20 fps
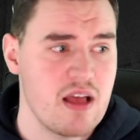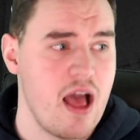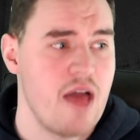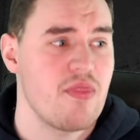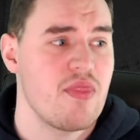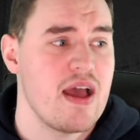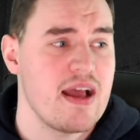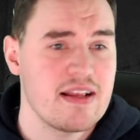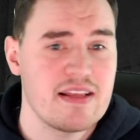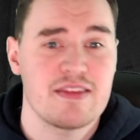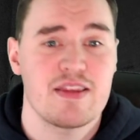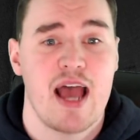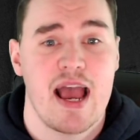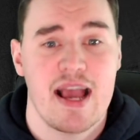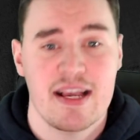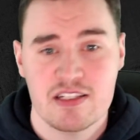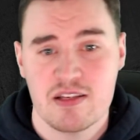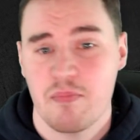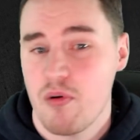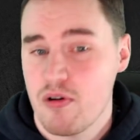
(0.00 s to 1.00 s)
that
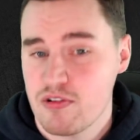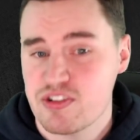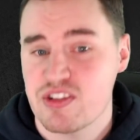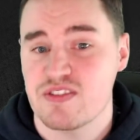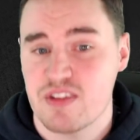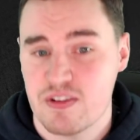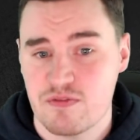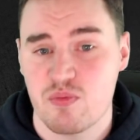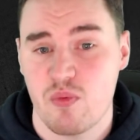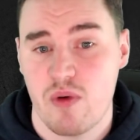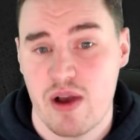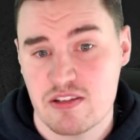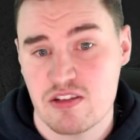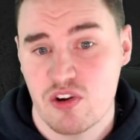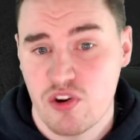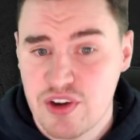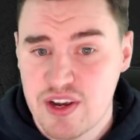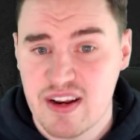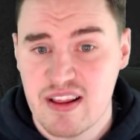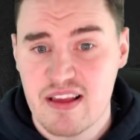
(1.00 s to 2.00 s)
is a positive way to
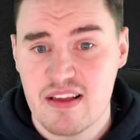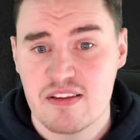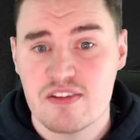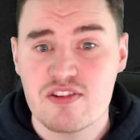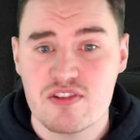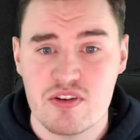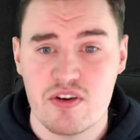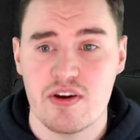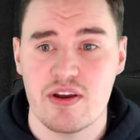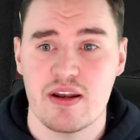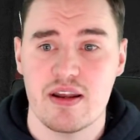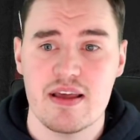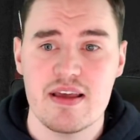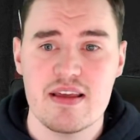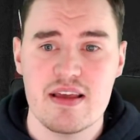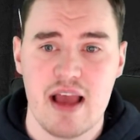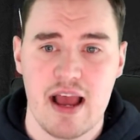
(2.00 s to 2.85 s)
look at it, certainly.